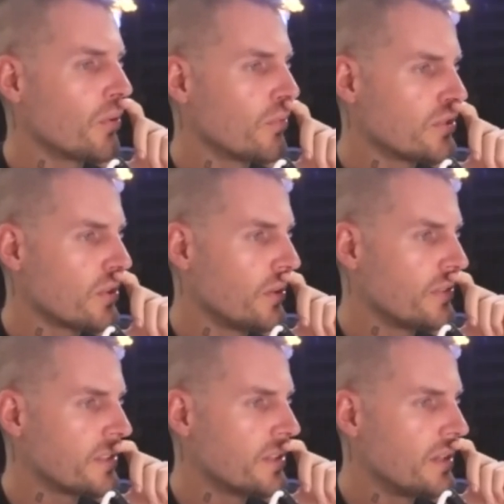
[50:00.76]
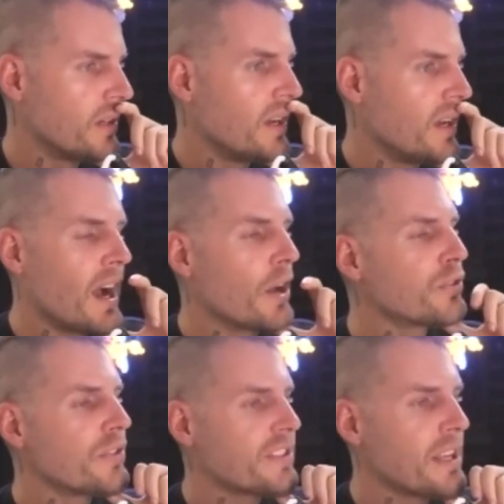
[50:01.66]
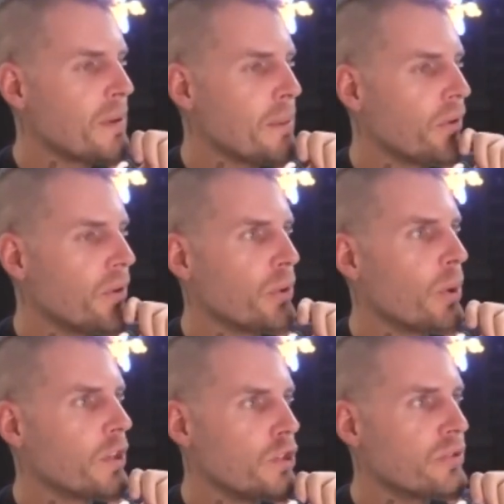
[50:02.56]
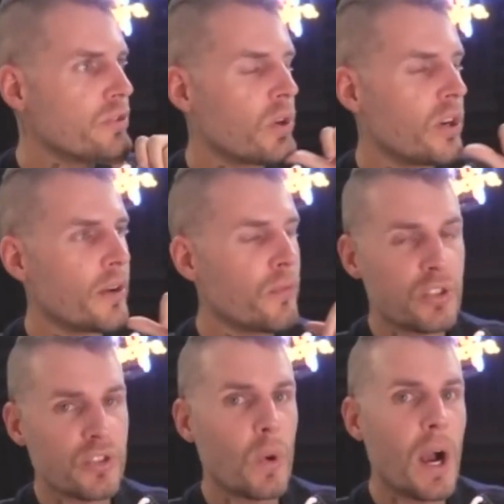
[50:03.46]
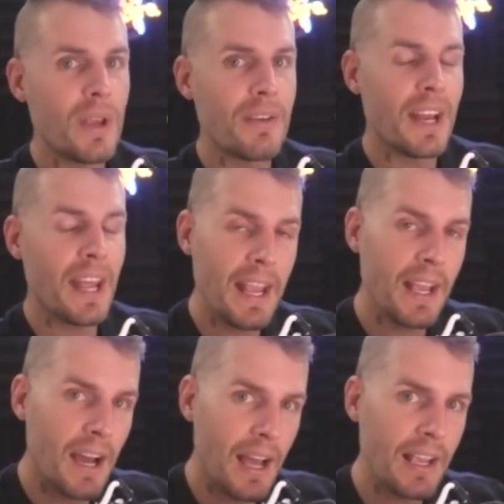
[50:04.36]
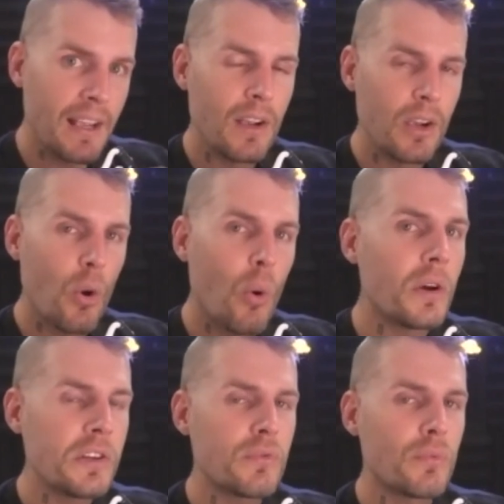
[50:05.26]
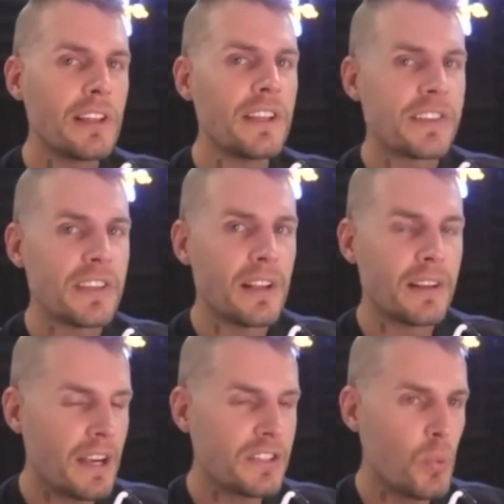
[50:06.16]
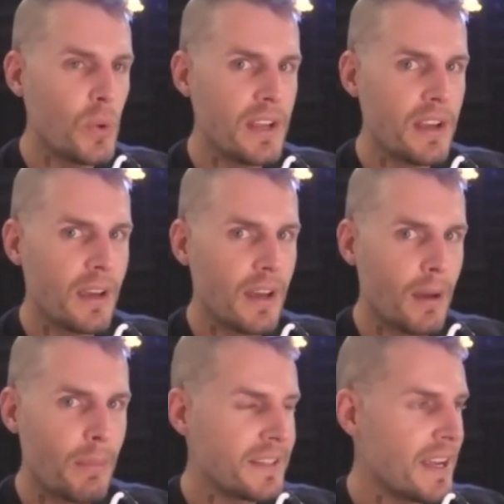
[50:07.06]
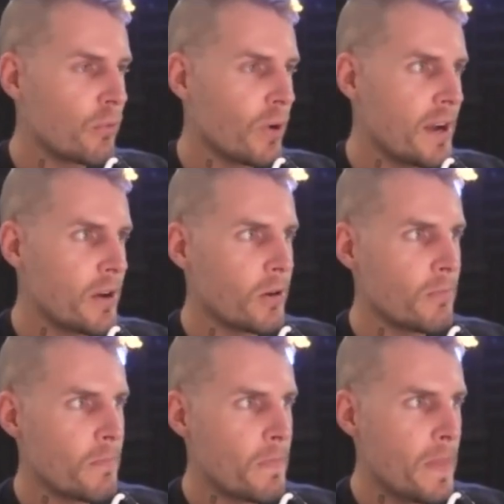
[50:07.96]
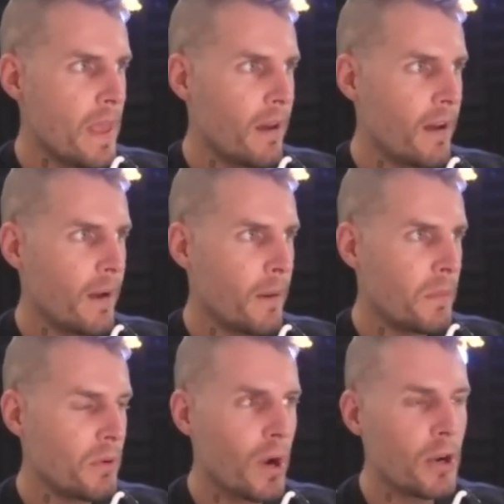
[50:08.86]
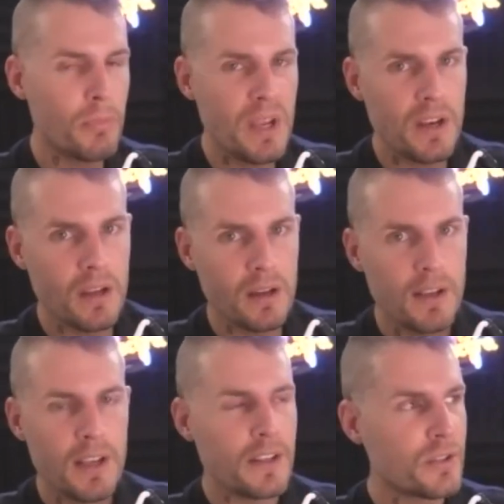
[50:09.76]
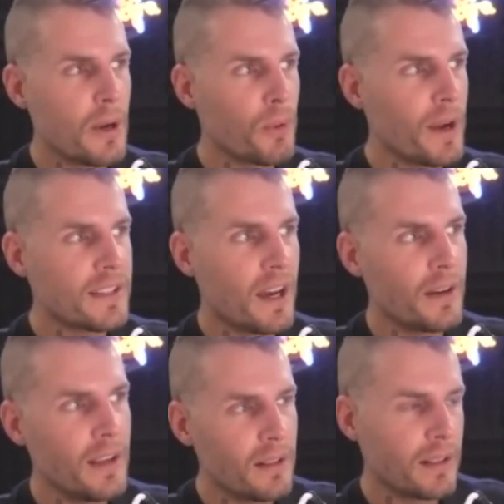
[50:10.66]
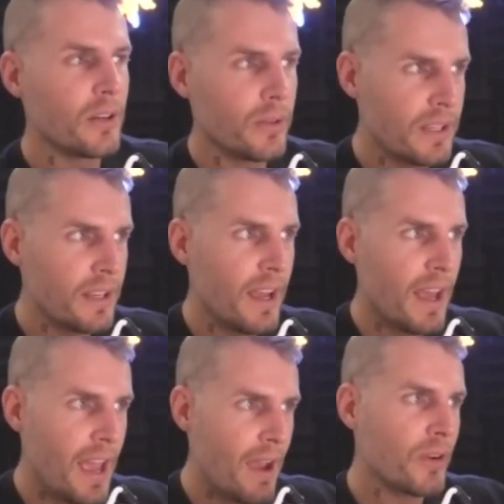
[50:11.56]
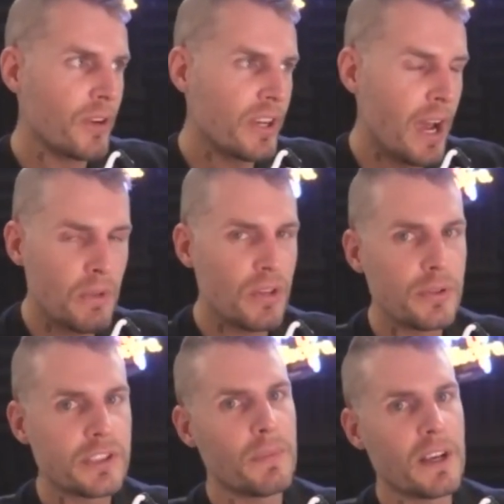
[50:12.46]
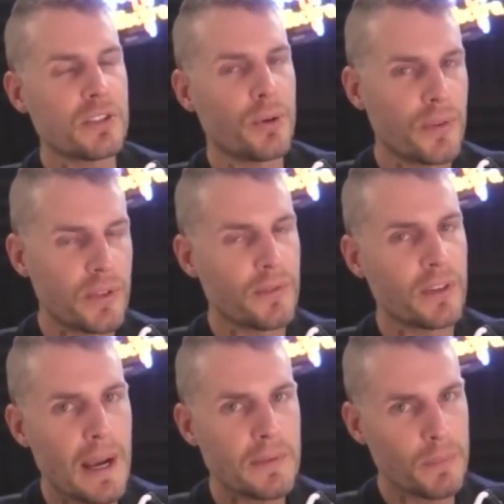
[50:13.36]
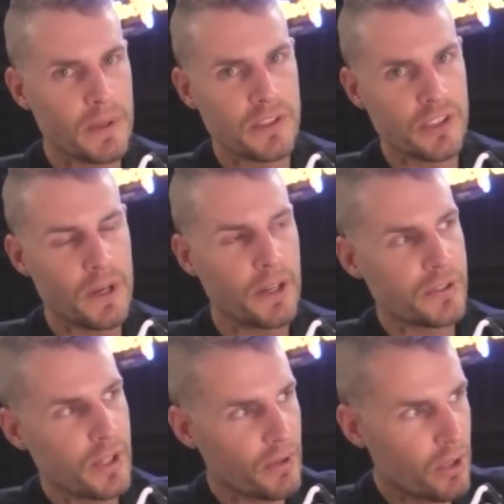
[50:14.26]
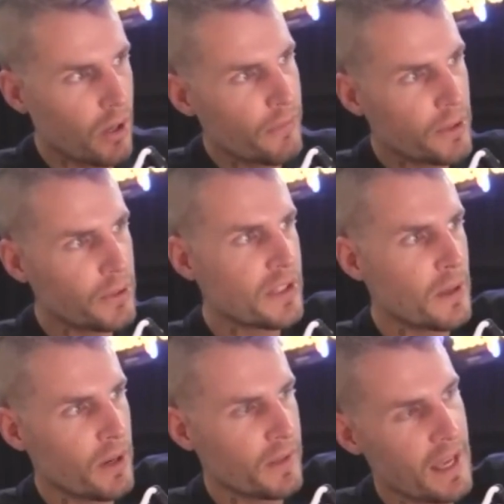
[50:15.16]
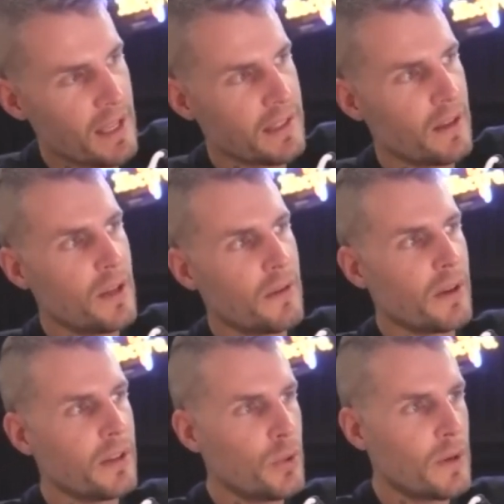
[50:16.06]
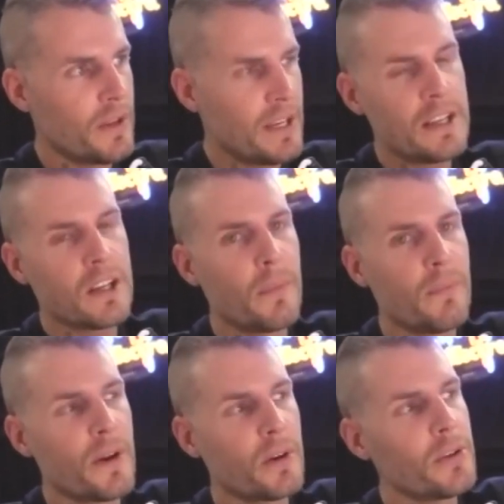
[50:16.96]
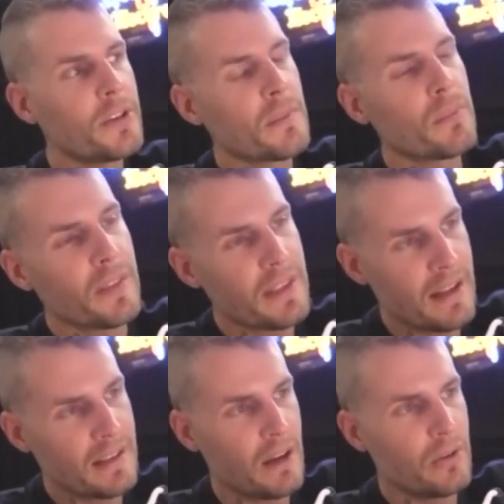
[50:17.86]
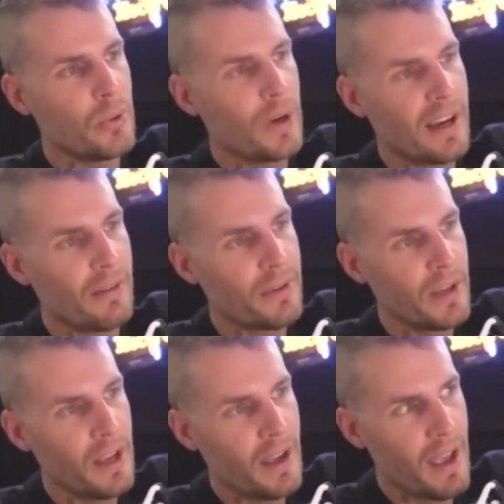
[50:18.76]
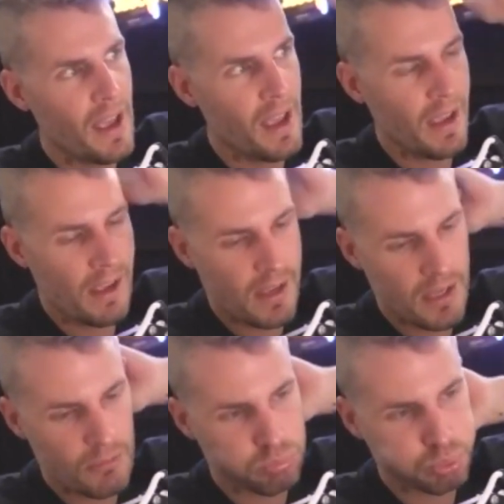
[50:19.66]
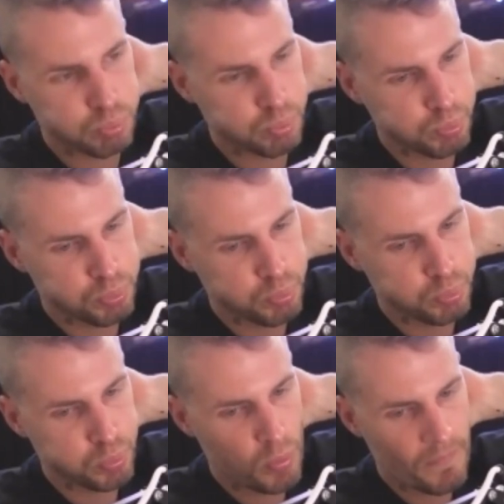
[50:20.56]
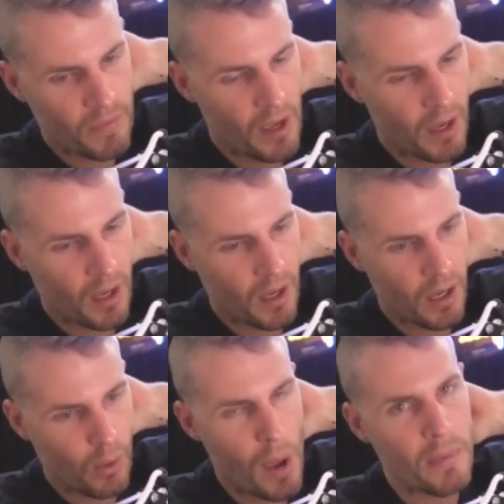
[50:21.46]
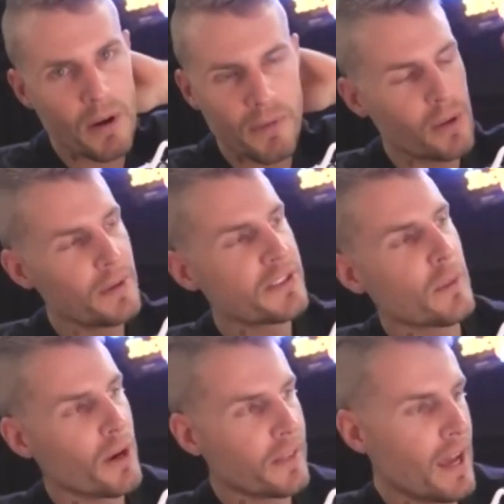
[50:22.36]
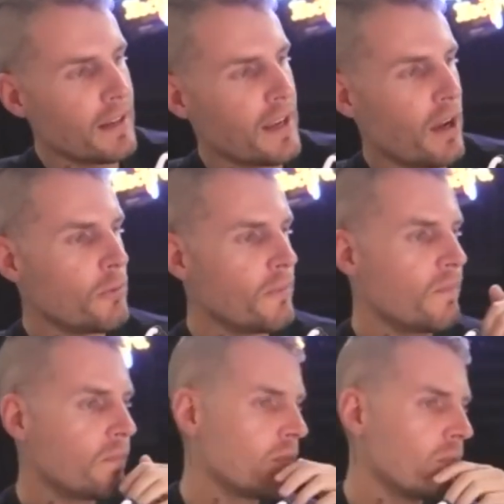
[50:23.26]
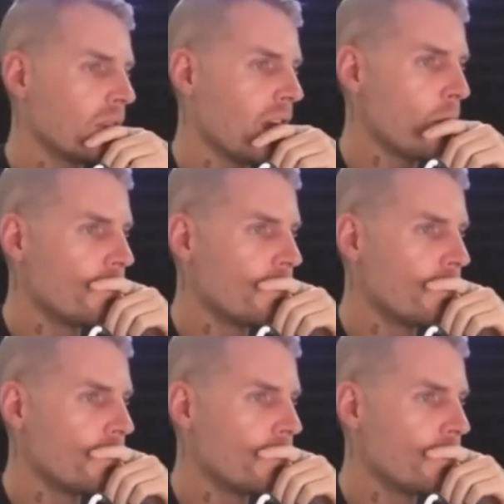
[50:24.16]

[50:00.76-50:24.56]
results. I also just think people don't know how to use it well enough, which is why we have an AI course releasing next week by Dan Ryder and Ryder Media that's going to break down literally every time to use the pixel for different types of business models. So you have a call funnel, he's going to break that down. You have an e-com funnel, he's going to break that down. You have a webinar funnel, he's going to break that down. Okay.